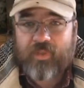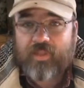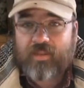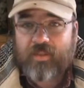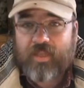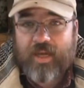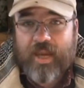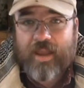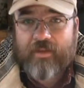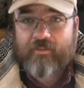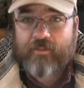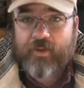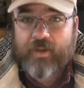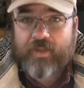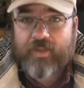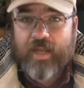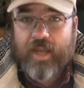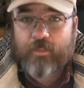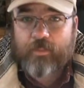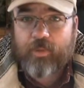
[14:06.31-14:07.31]
Today, for
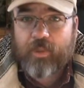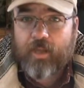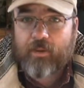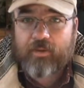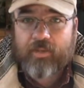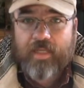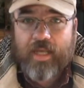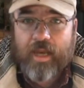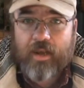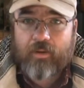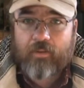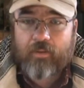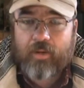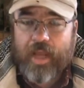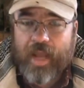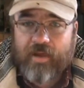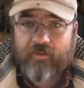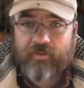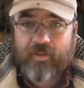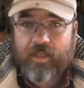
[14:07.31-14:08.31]
example, I was out
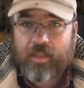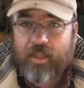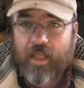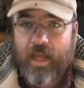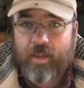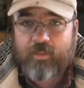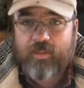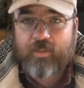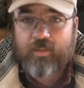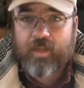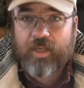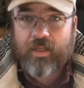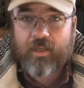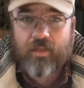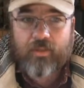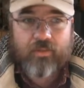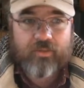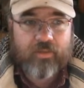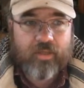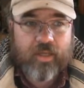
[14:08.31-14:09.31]
having to climb some
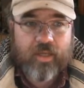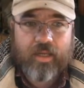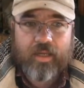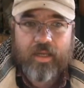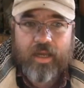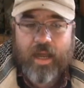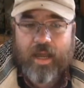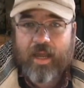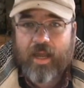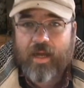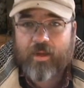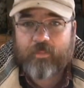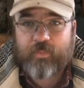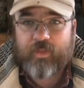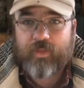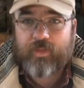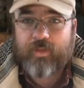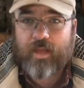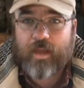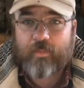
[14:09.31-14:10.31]
hills, and I got up
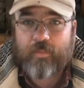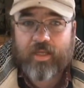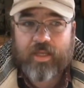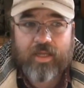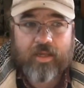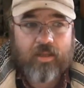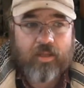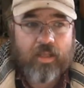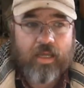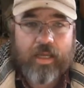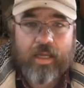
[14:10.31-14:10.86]
to the top of the hill,